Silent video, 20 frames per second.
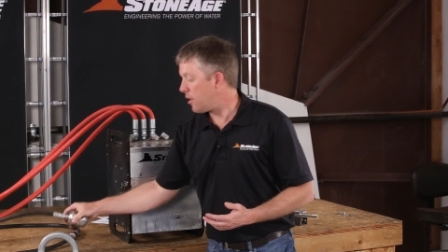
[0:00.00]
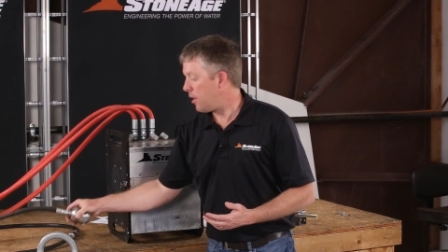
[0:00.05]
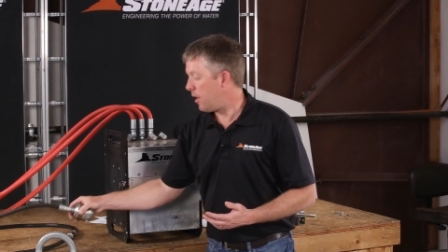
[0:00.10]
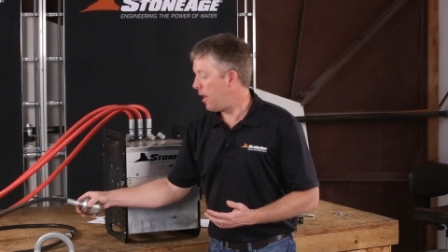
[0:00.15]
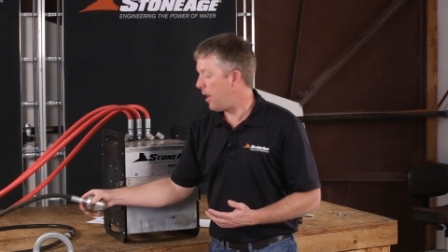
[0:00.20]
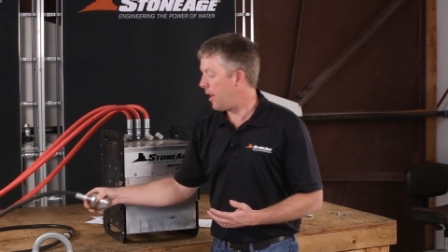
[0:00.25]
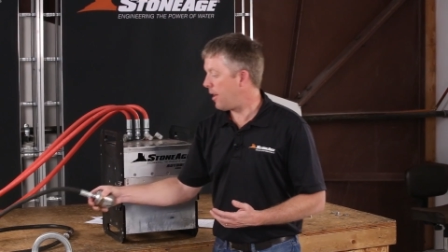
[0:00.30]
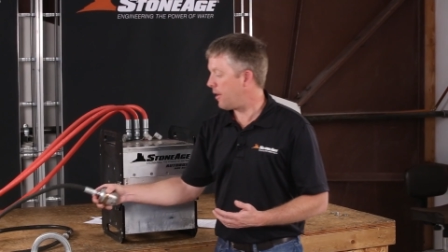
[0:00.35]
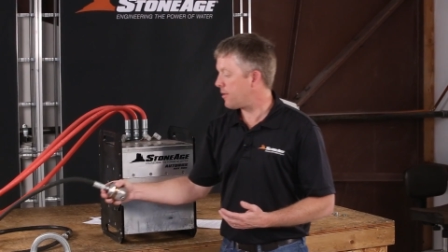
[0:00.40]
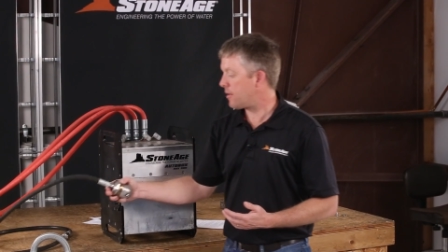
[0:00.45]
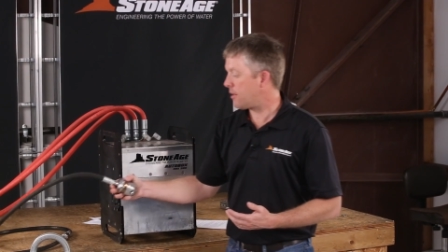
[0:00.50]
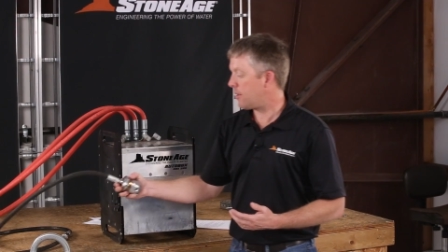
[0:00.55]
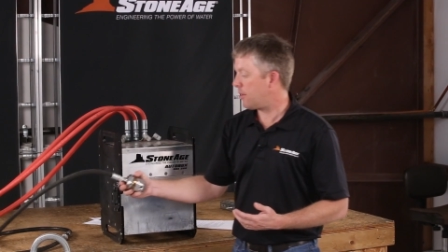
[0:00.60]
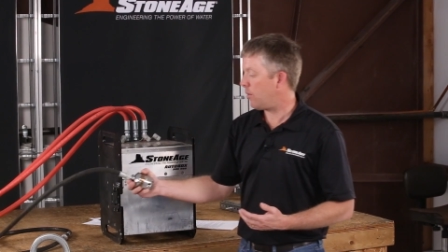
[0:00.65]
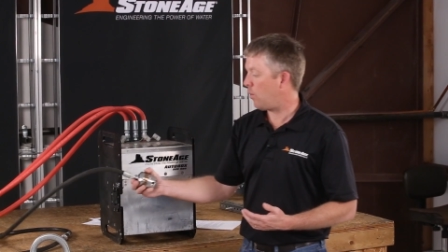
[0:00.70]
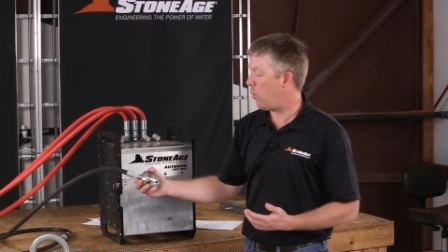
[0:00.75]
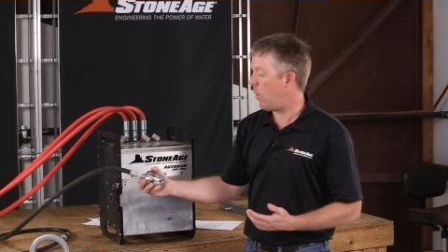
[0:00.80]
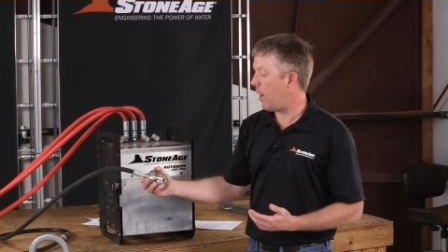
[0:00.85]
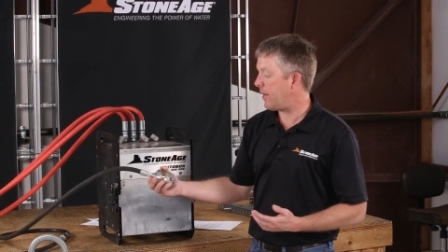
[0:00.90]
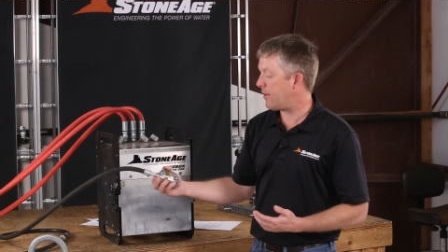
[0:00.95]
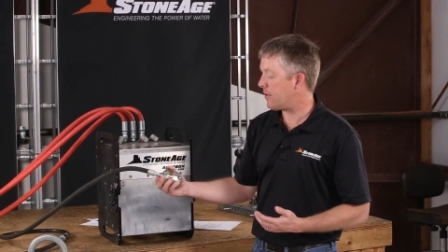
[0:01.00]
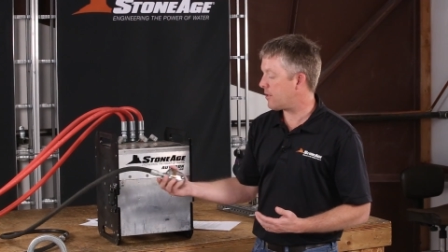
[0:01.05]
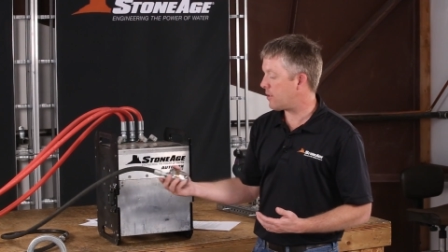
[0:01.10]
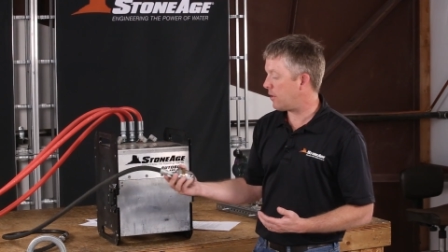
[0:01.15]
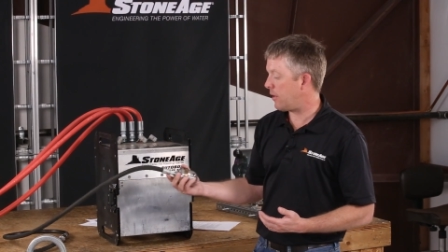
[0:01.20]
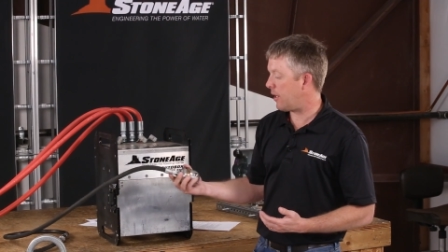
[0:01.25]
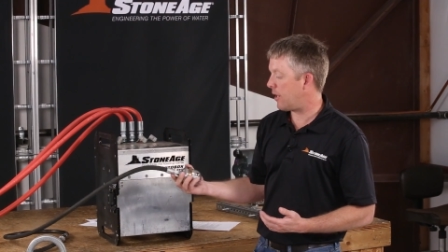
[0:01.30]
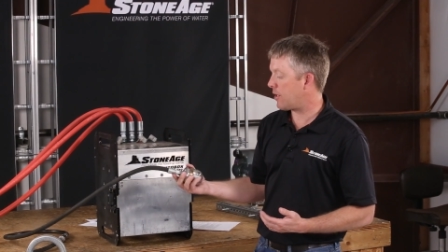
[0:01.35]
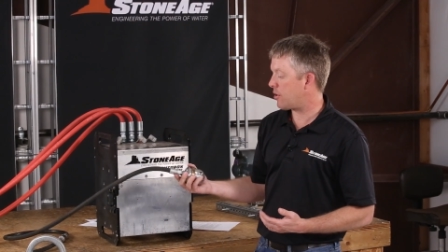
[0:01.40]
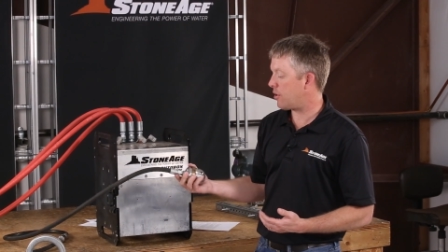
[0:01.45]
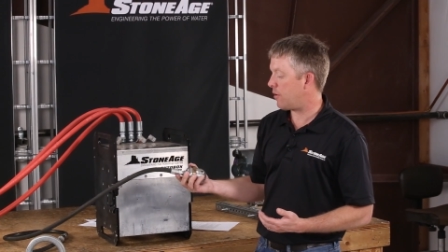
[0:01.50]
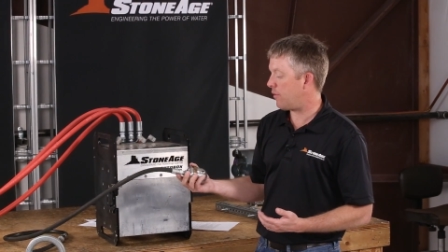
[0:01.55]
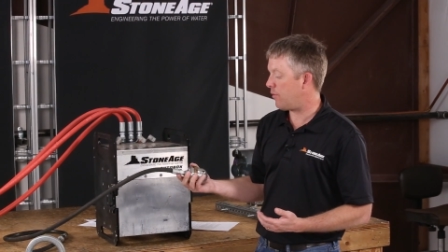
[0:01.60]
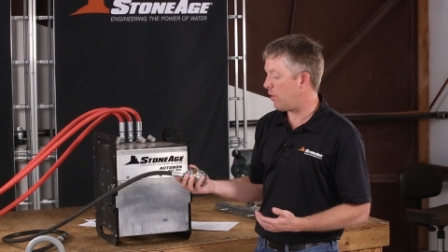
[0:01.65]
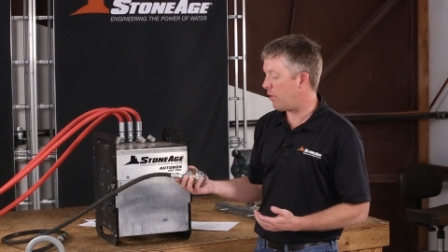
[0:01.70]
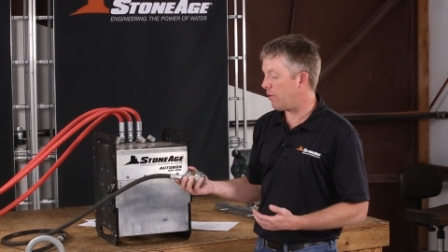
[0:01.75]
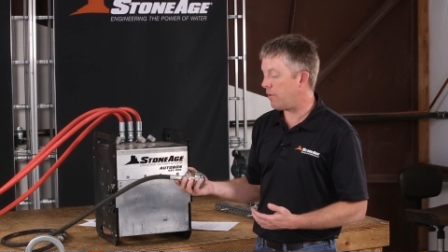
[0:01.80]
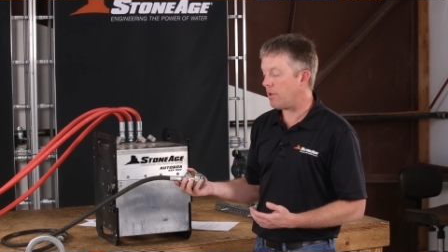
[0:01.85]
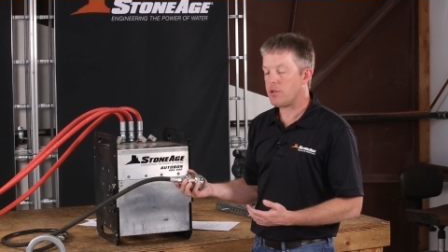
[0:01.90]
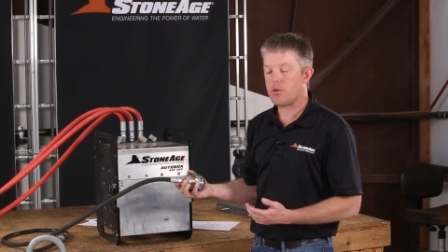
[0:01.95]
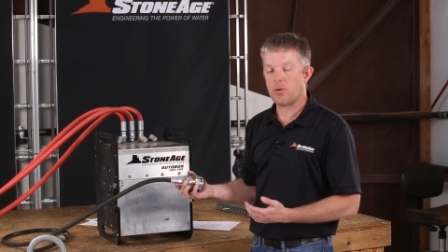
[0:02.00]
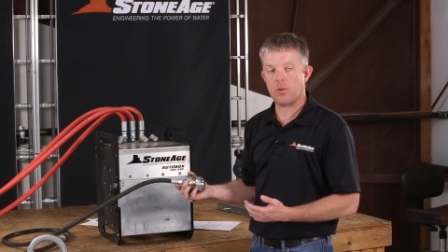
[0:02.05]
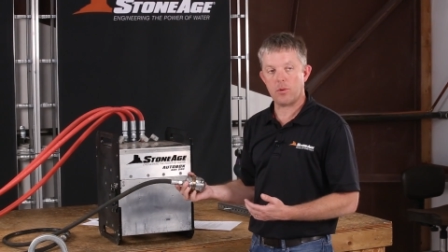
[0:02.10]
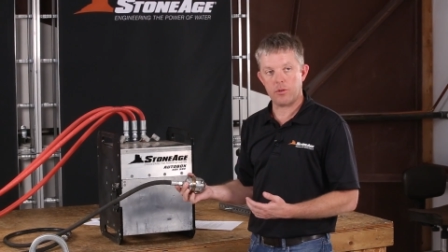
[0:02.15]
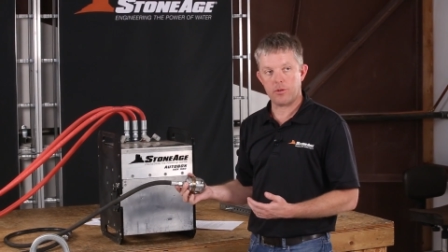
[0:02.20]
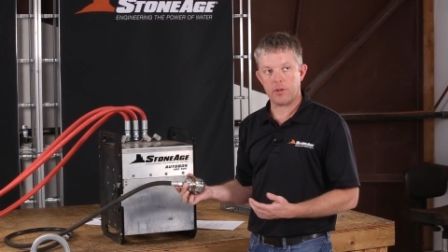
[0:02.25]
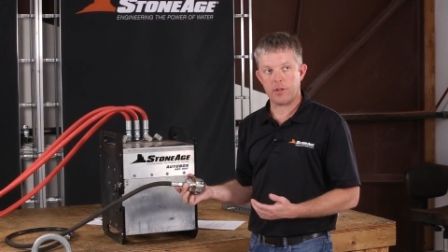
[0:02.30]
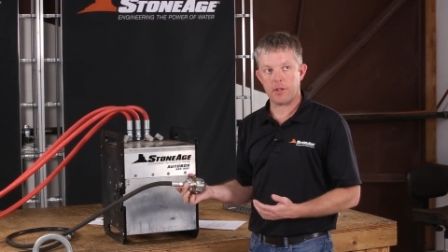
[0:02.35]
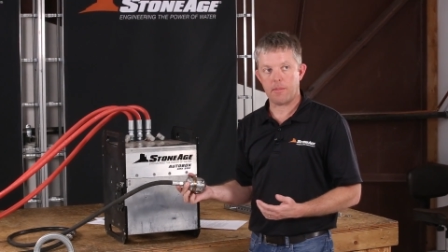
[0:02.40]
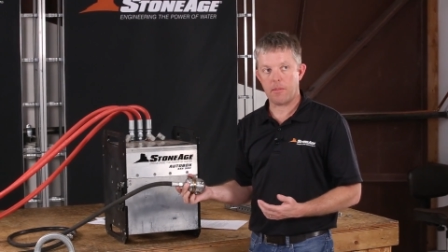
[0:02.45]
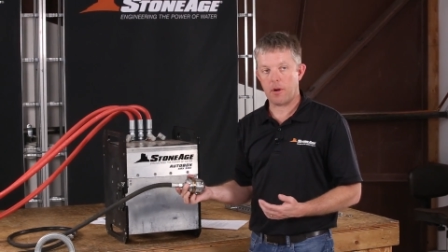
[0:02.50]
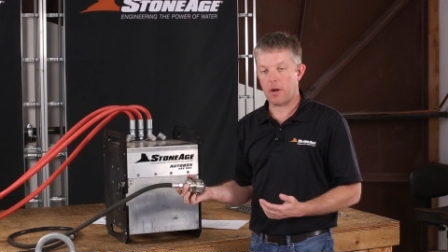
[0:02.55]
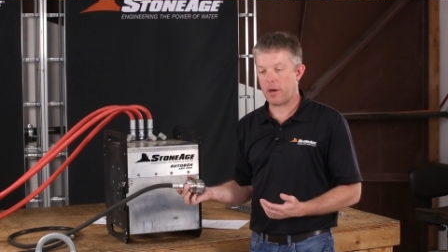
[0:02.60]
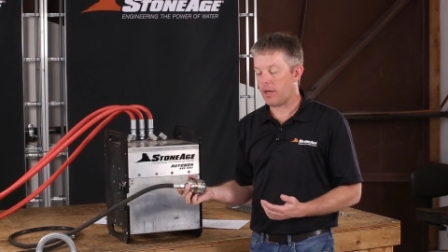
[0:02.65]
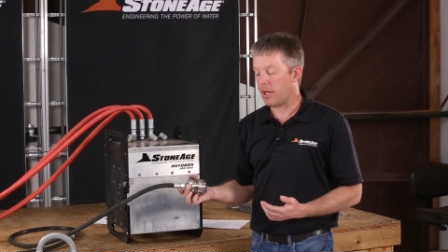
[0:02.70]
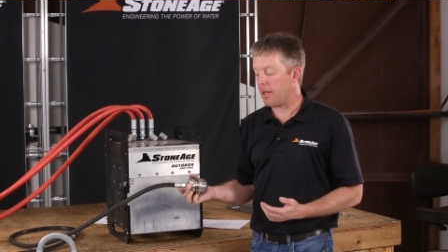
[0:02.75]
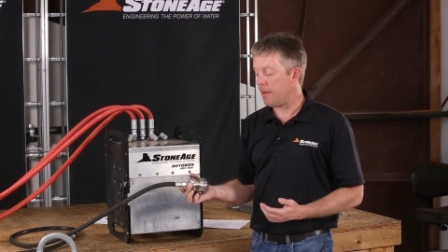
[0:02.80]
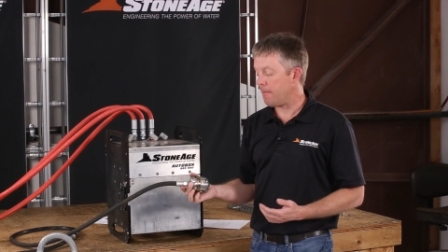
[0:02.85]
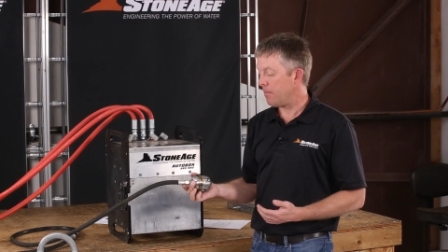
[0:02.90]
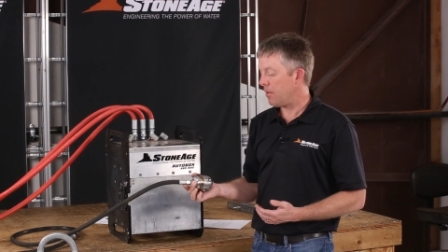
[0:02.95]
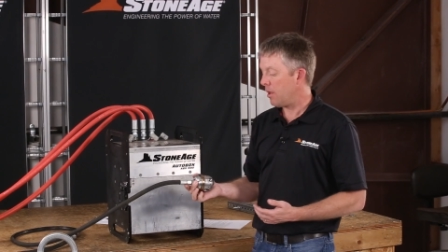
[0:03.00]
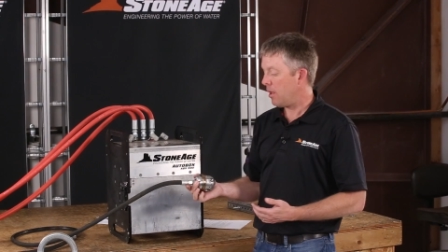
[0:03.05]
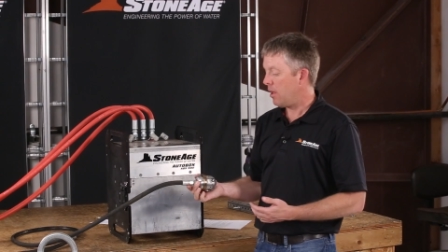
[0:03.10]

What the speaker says: has the widest selection of rotary tools on the market,